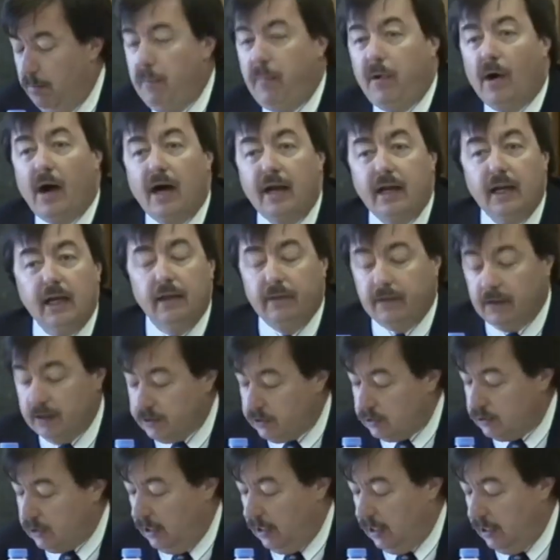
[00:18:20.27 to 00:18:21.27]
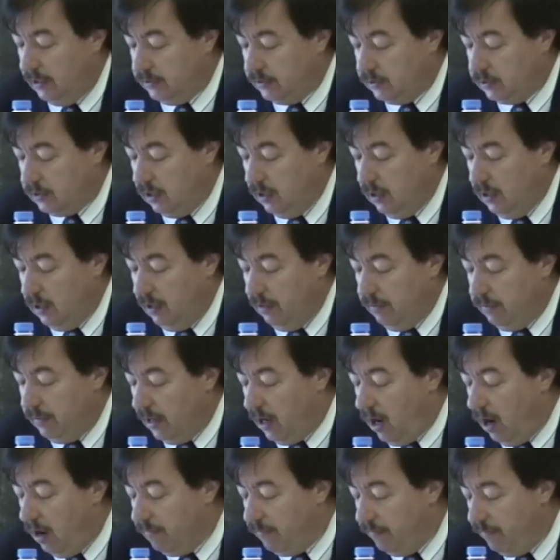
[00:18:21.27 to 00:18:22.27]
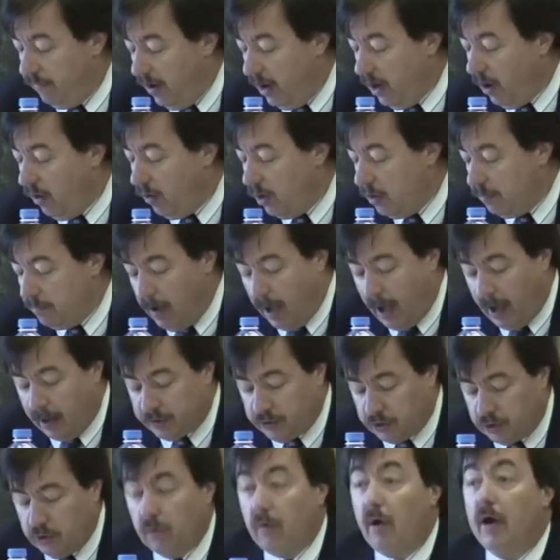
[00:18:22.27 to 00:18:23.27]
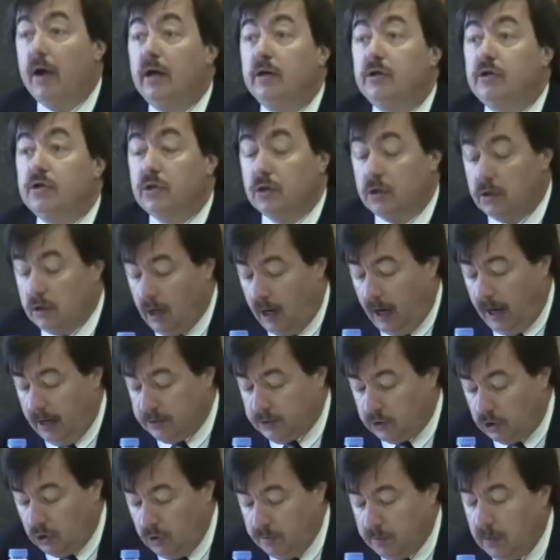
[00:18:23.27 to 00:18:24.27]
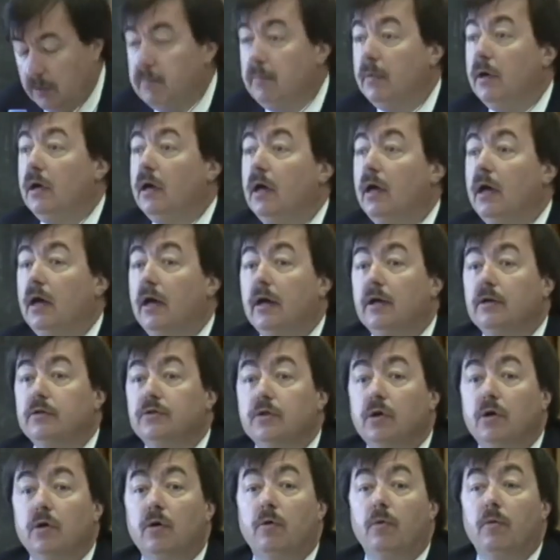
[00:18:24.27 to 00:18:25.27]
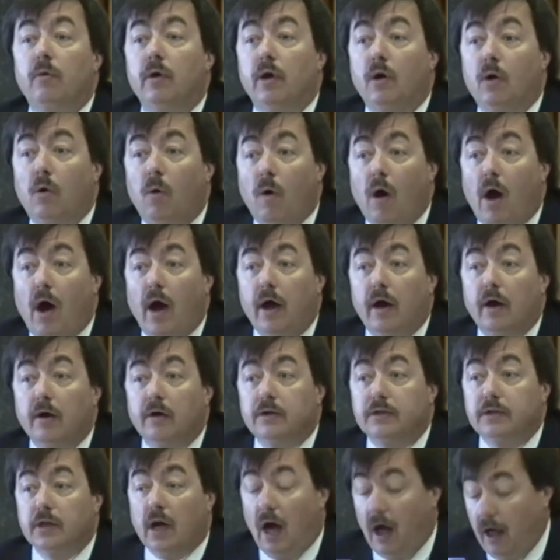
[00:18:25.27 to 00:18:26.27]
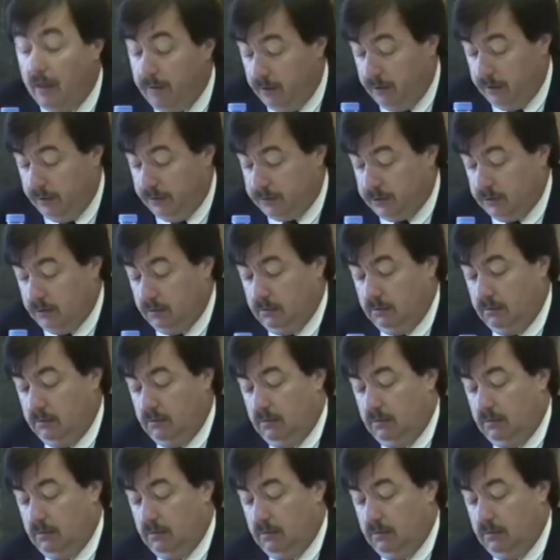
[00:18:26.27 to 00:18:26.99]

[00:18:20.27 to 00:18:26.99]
but in the sense that our very maturation as human beings requires others.